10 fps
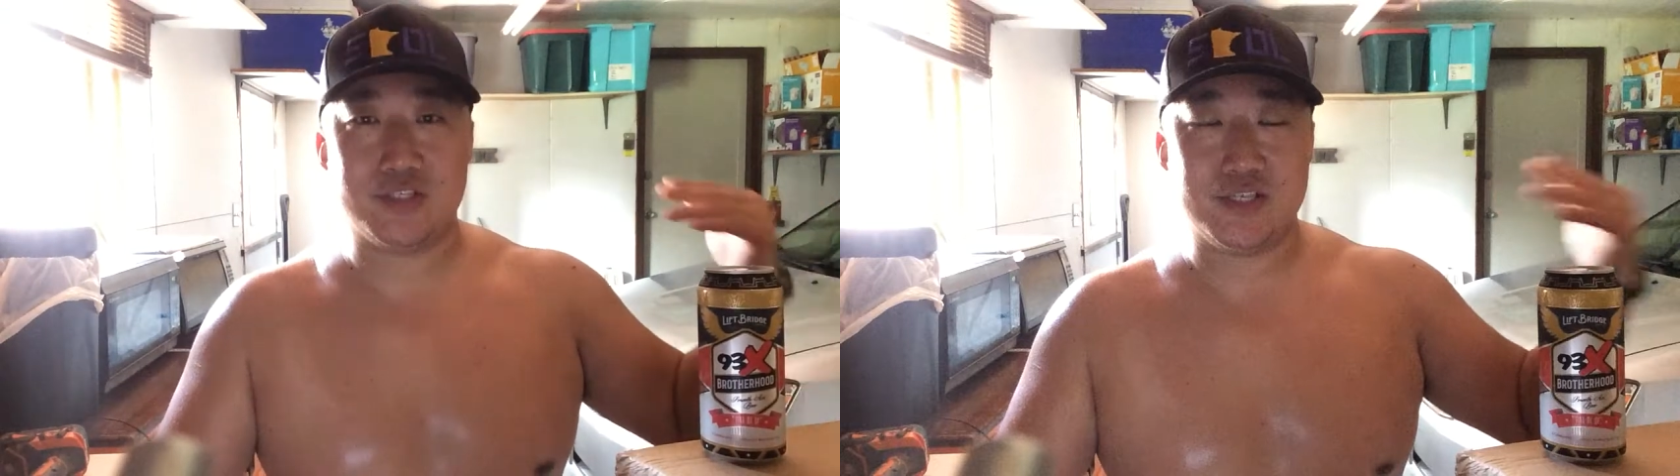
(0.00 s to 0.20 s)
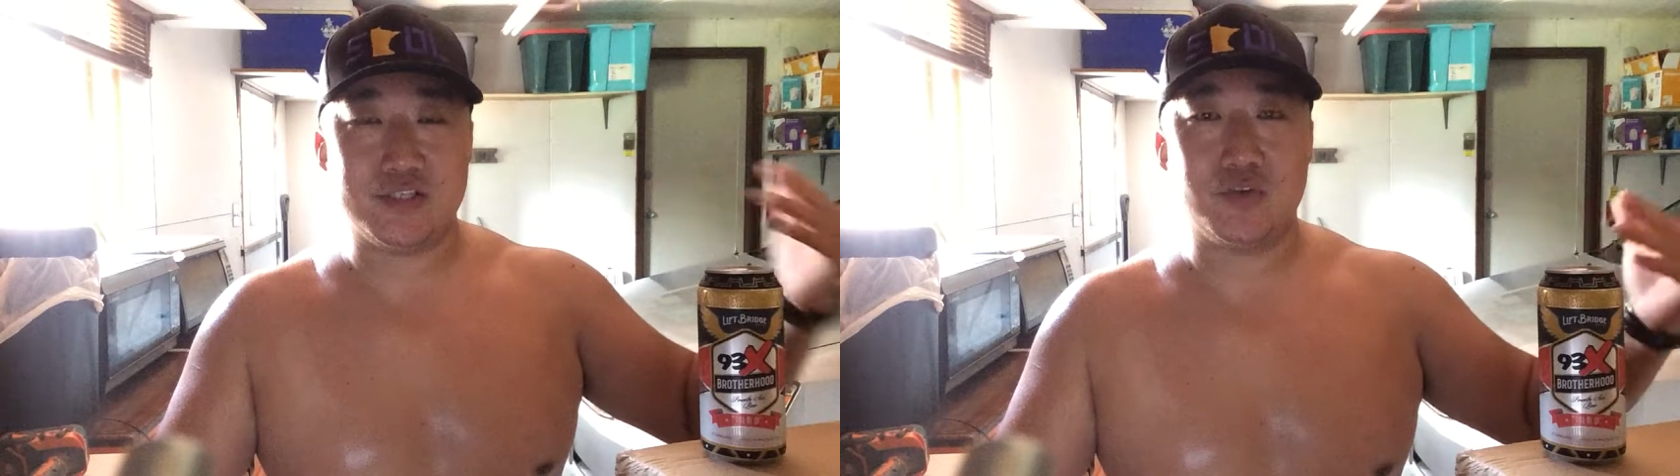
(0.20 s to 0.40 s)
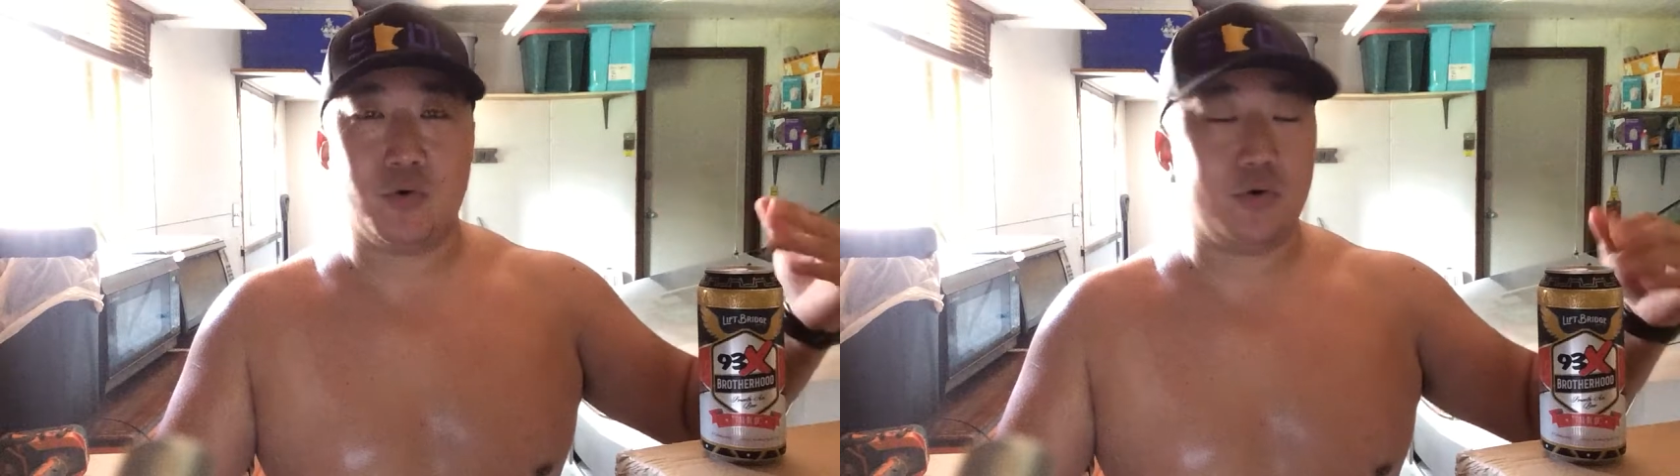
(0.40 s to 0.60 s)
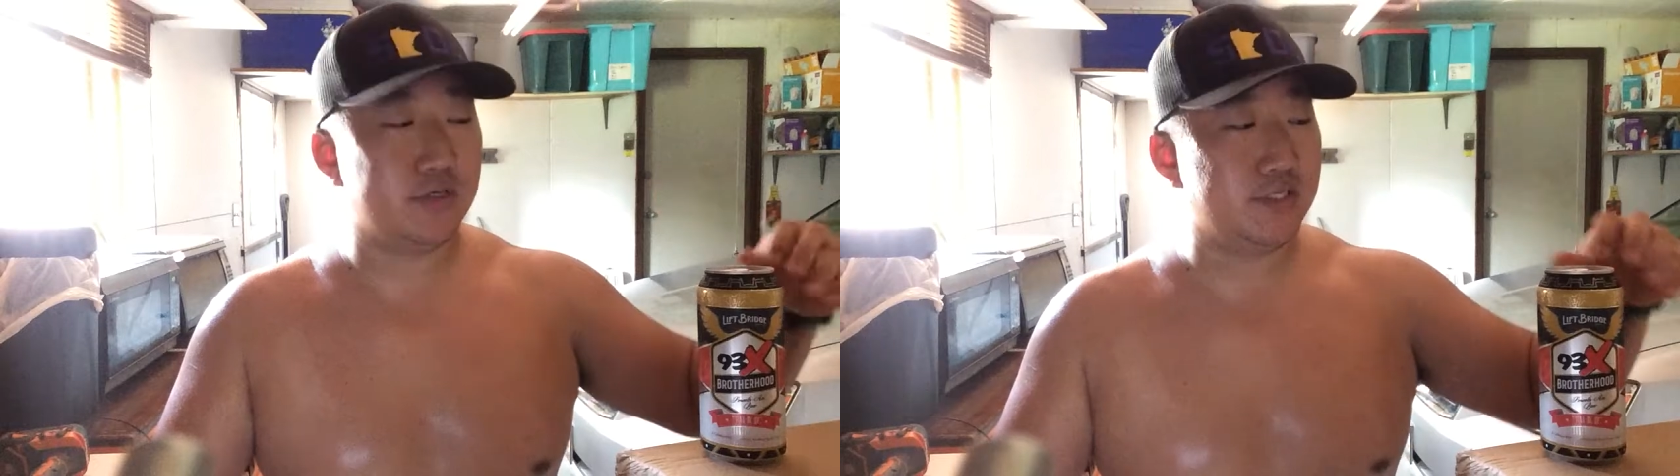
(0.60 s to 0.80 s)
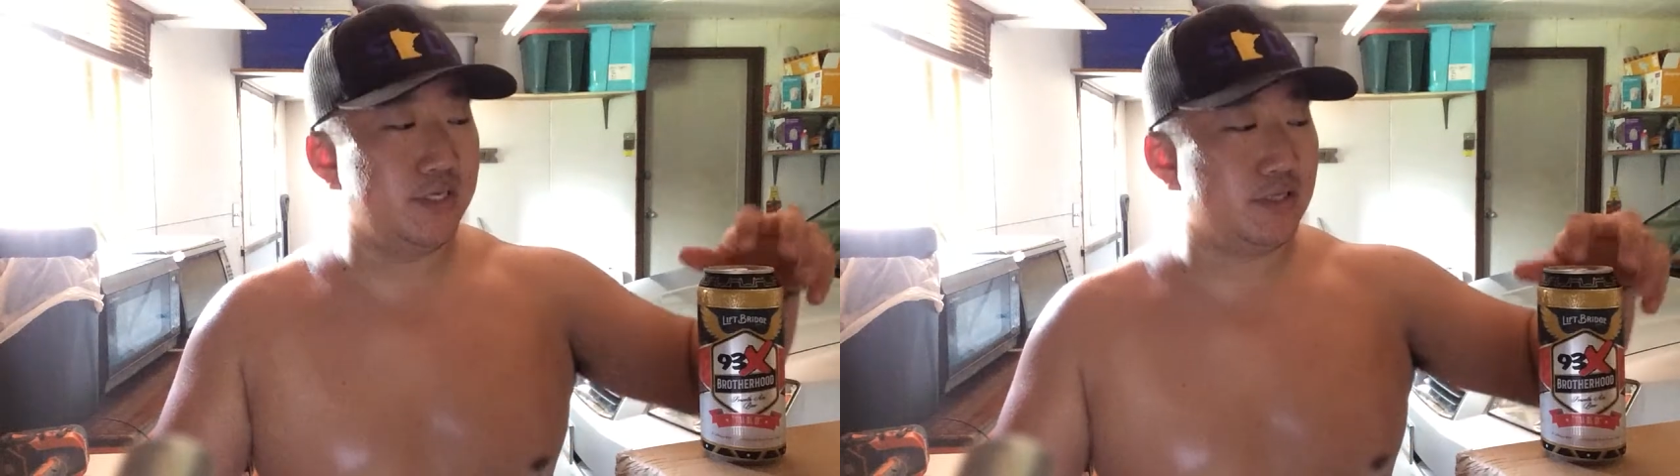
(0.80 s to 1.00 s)
It's in
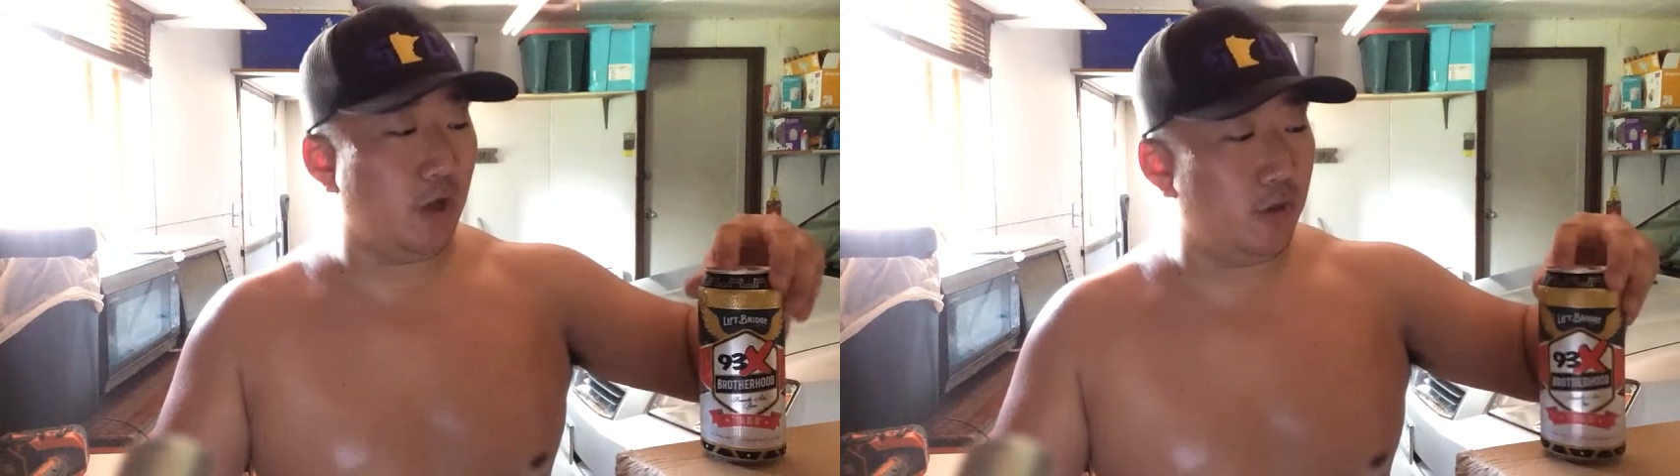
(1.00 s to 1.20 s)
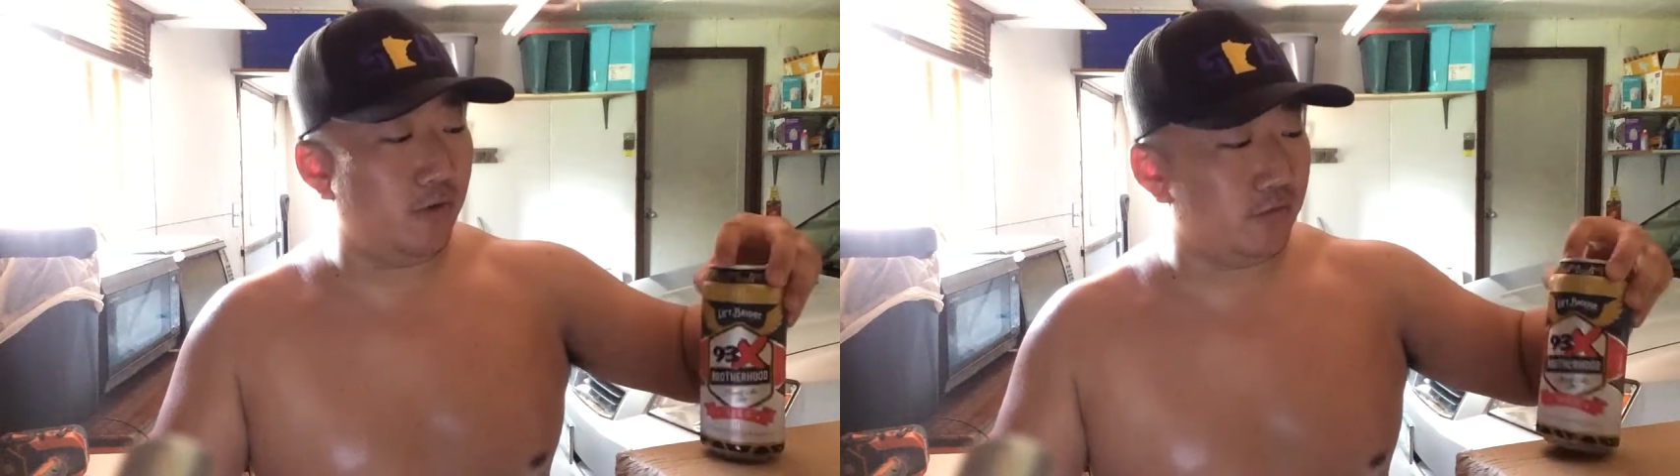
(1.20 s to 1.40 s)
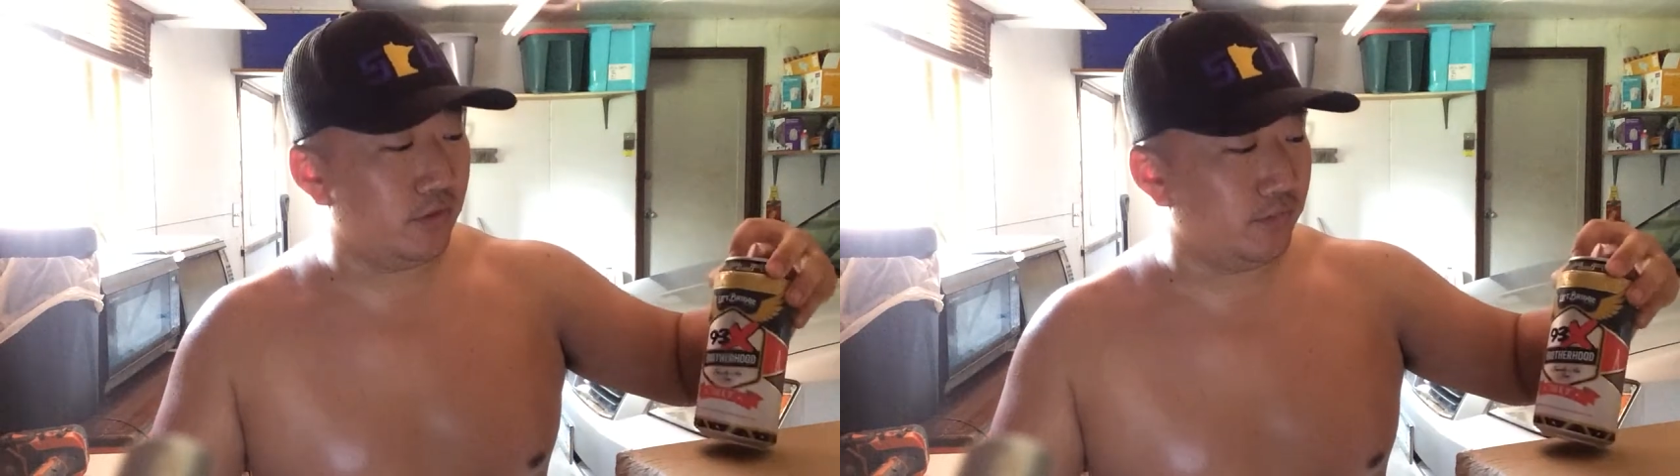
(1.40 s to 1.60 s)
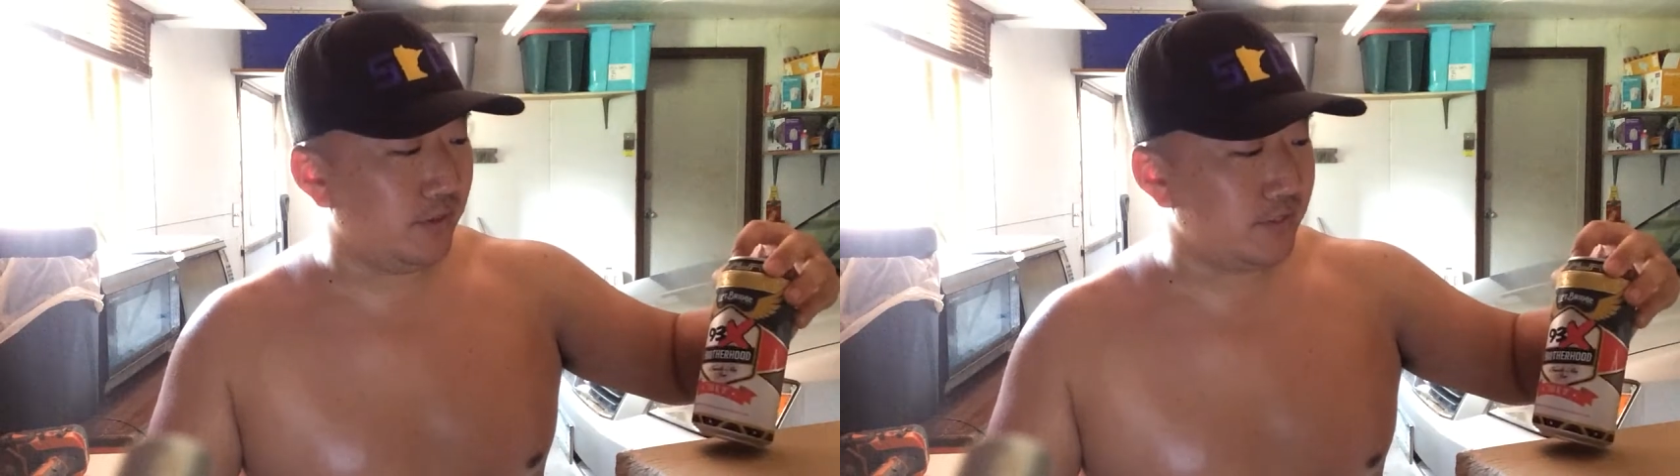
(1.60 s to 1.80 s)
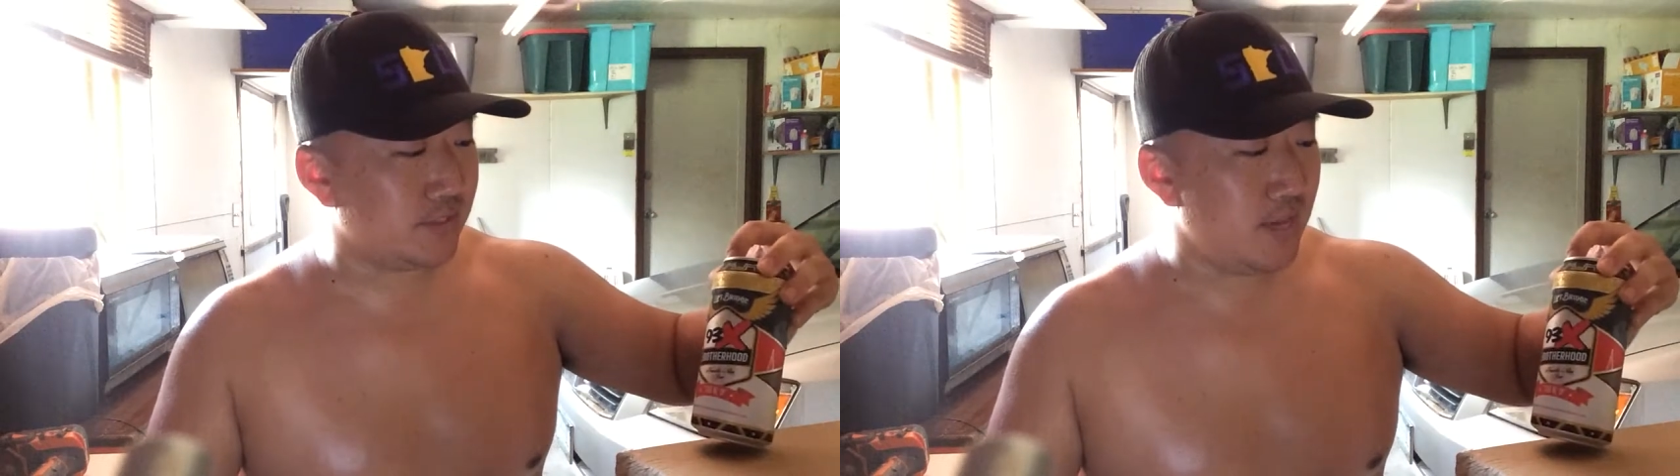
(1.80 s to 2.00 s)
stores. It's all over the
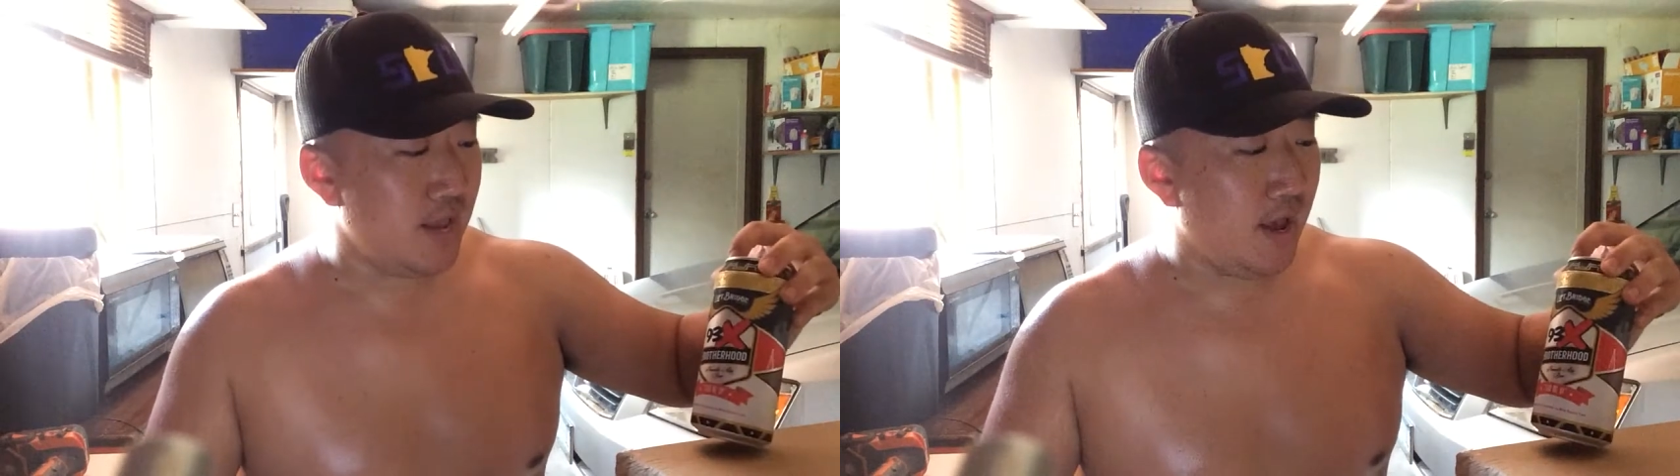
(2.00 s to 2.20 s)
place.